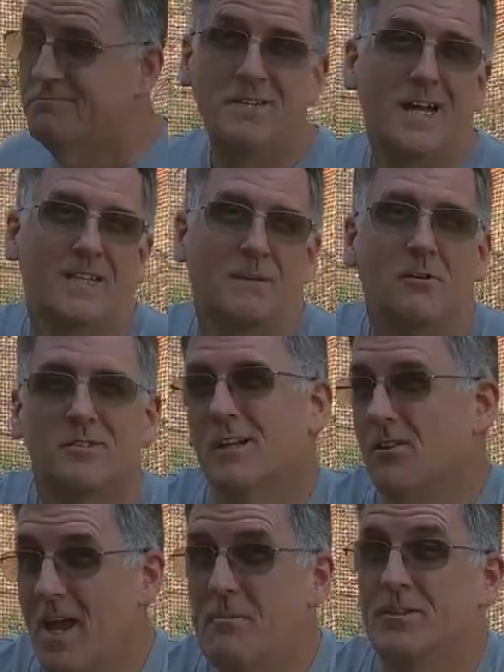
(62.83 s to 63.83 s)
Not the most
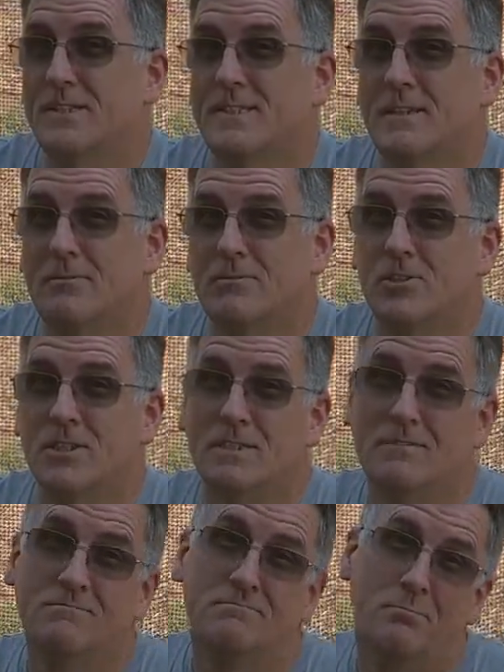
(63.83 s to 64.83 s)
glamorous
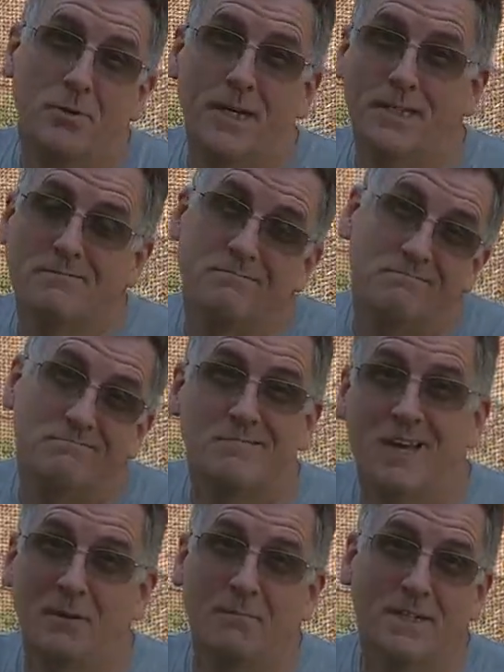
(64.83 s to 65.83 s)
solution, but
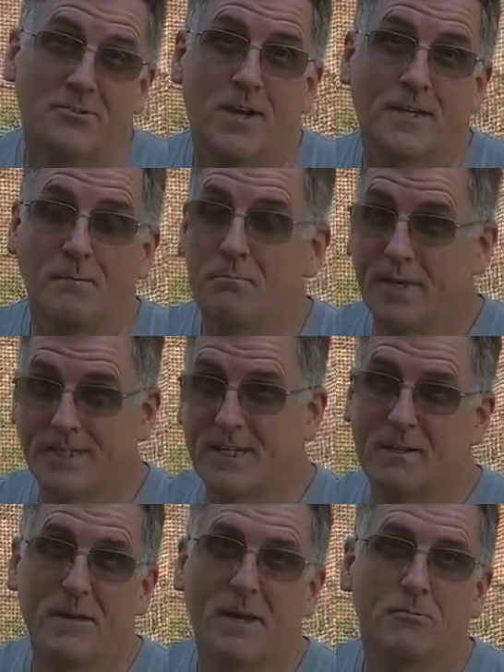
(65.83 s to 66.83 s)
I'm not trying to impress
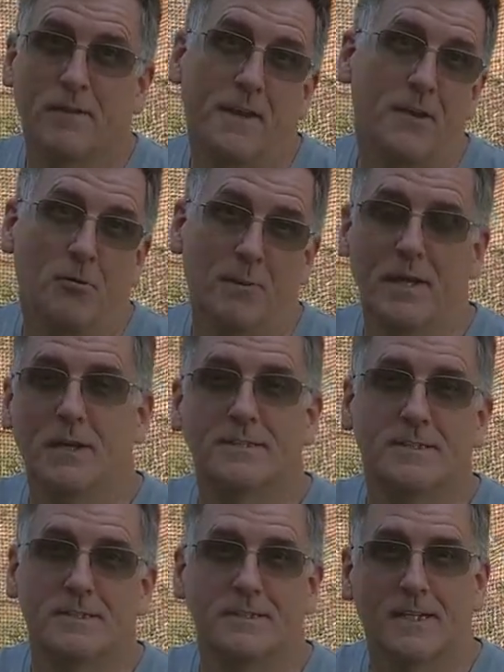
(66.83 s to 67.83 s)
anybody with it. Nobody else
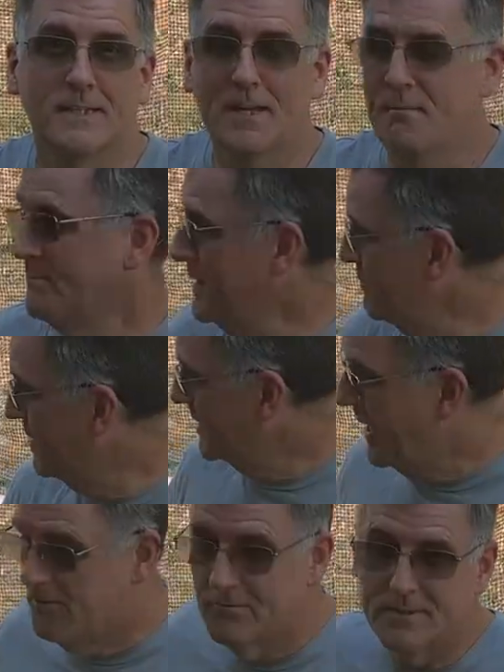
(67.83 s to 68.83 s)
sees it except me, but
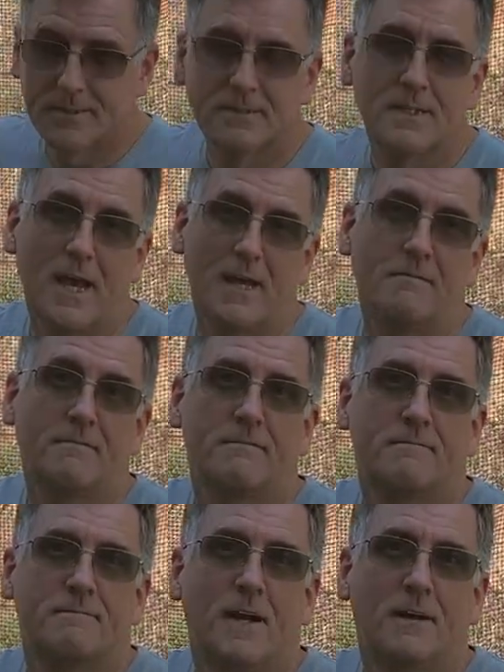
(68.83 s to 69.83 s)
that was kind of
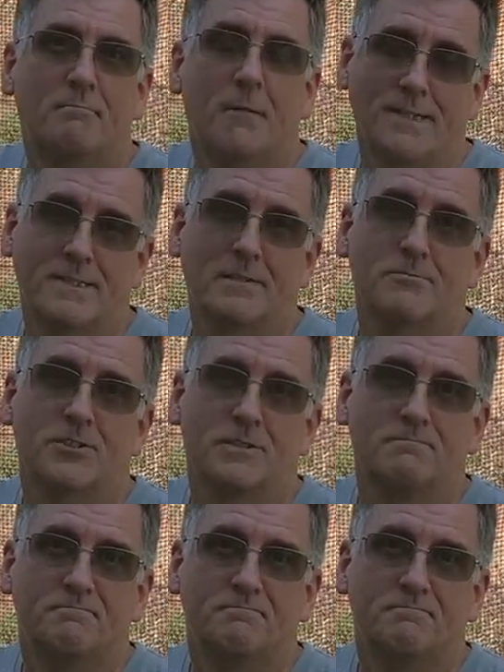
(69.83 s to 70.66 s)
my solution.